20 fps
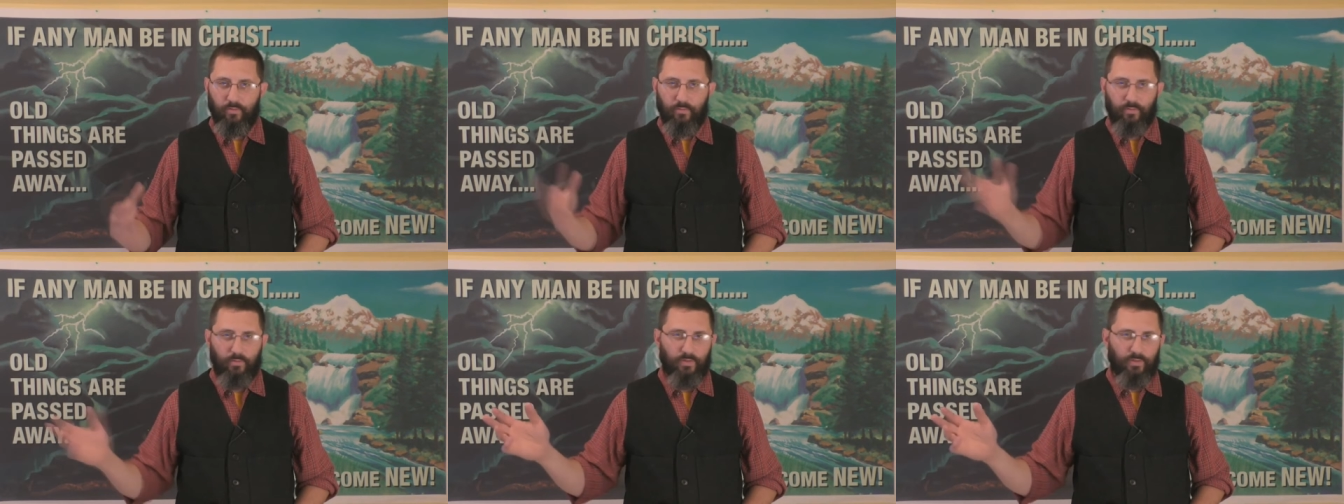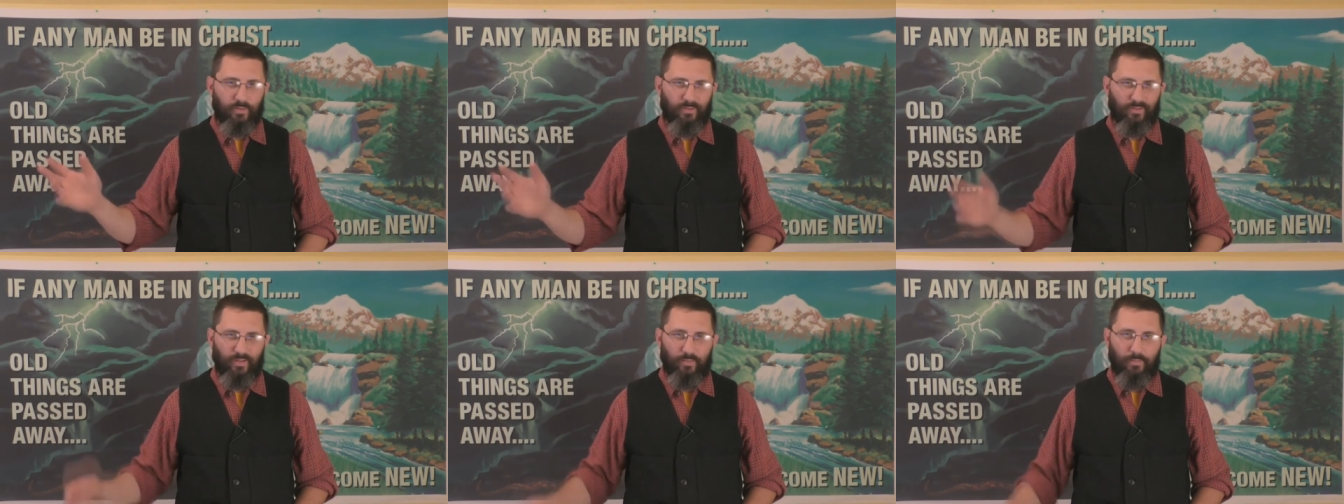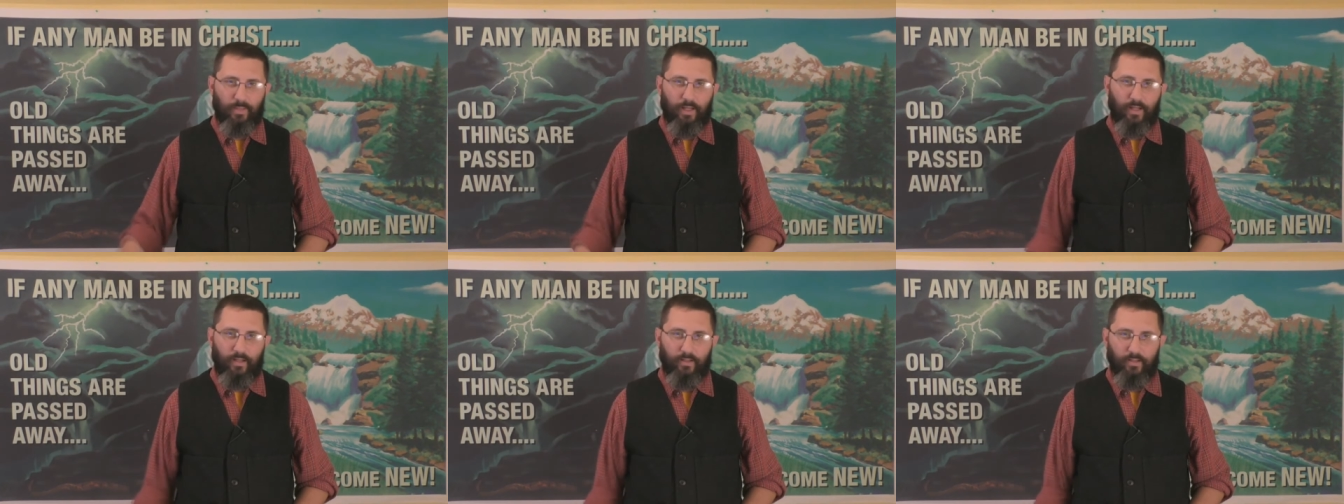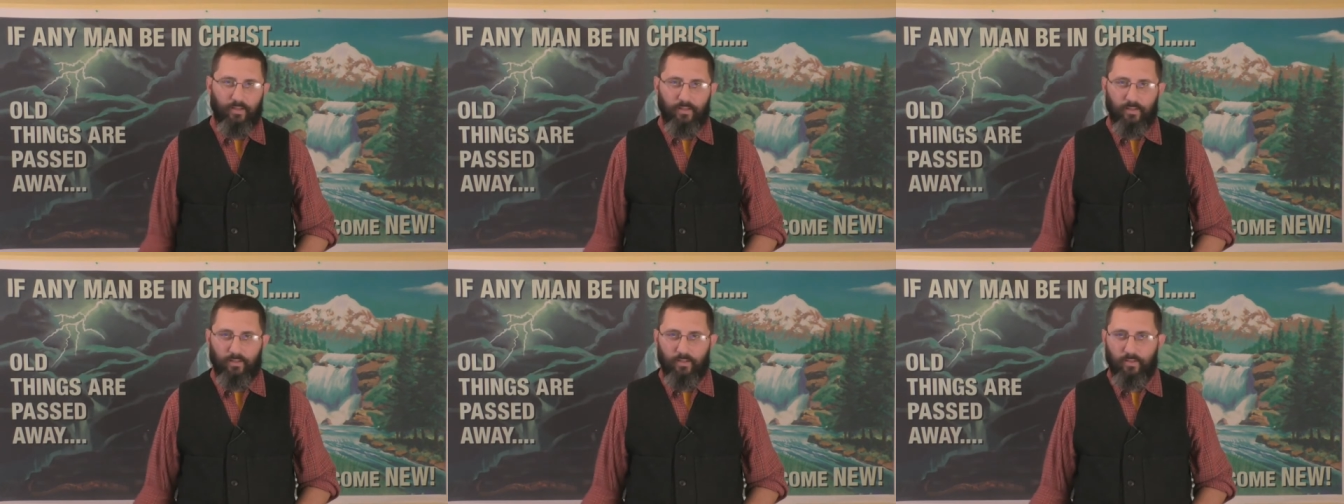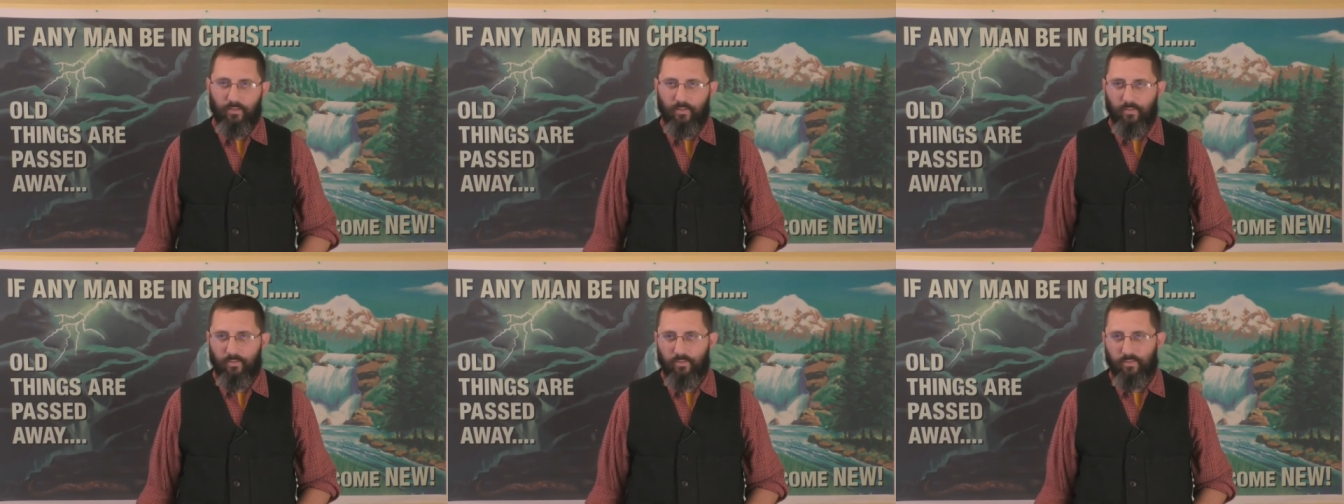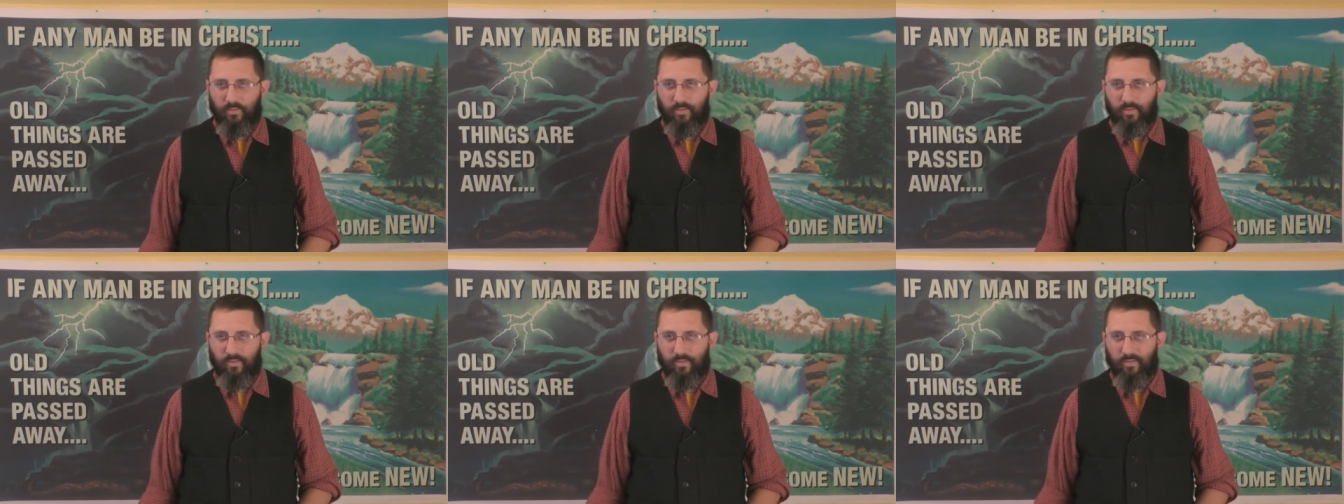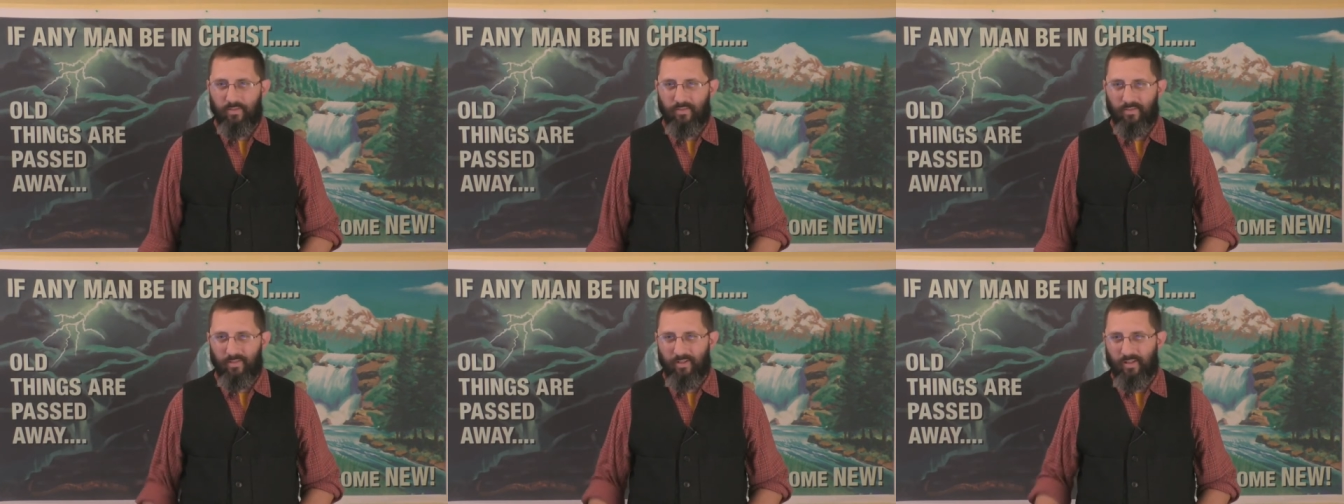was about you know
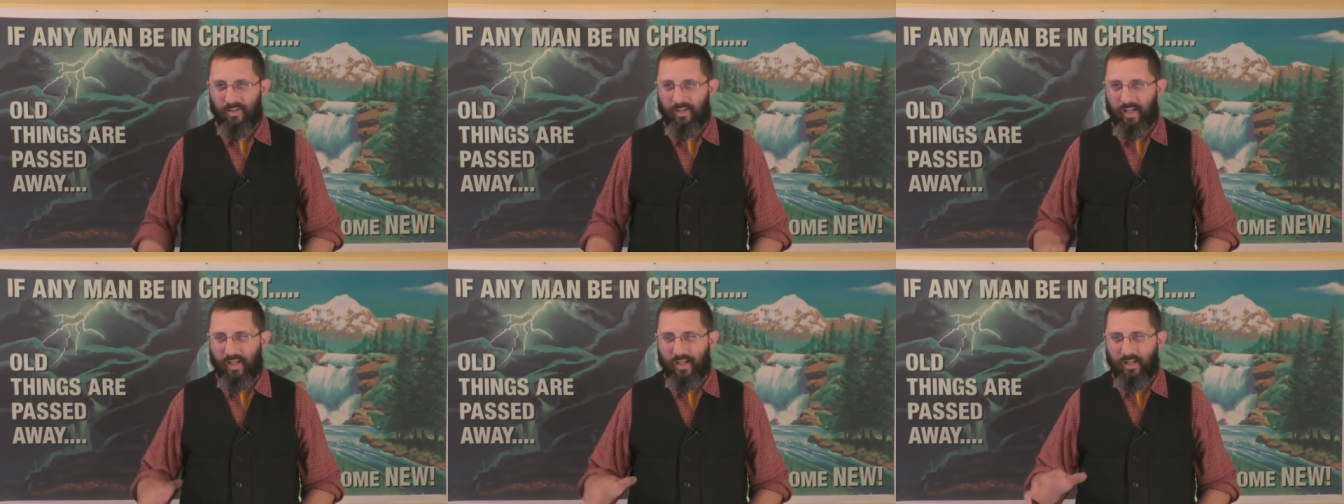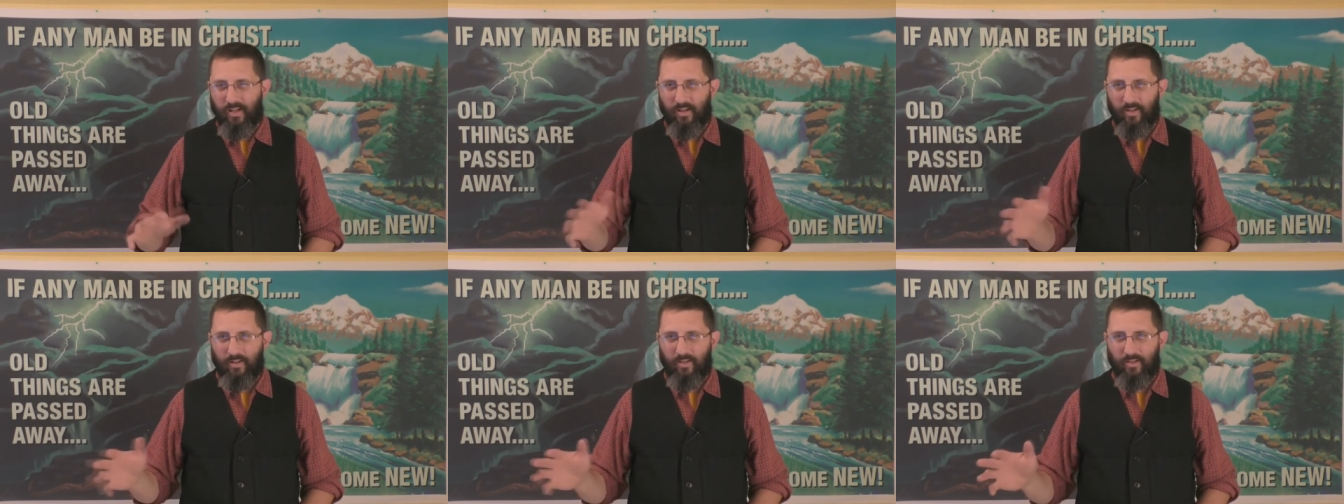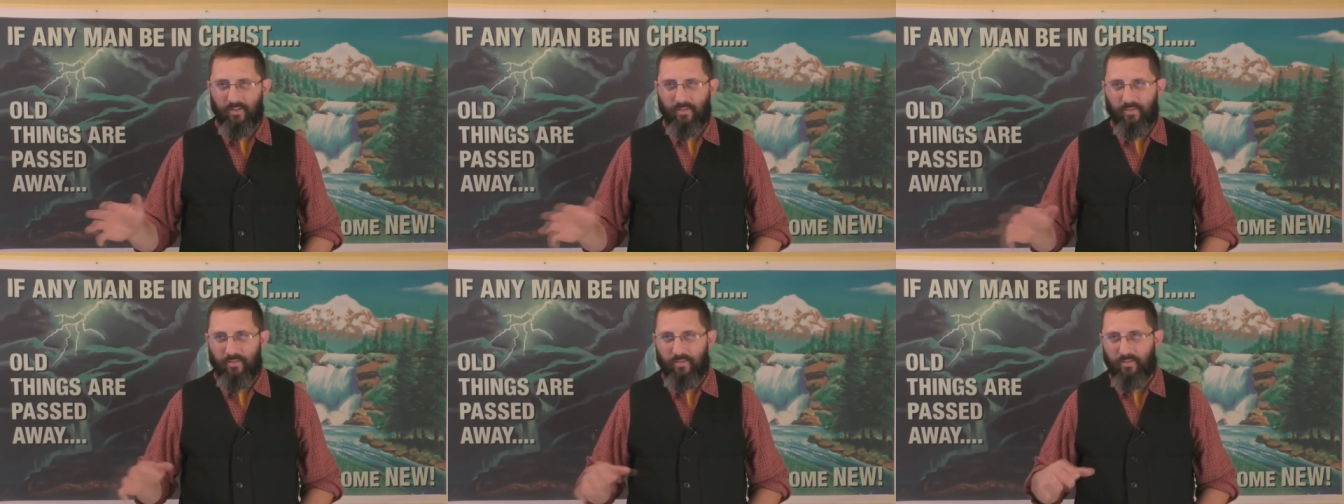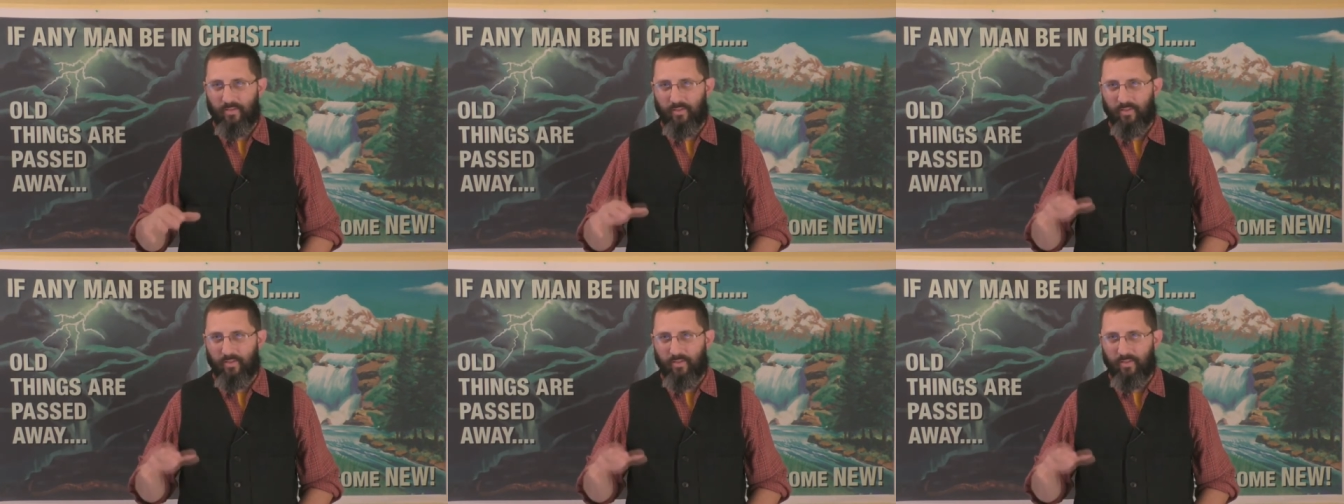3800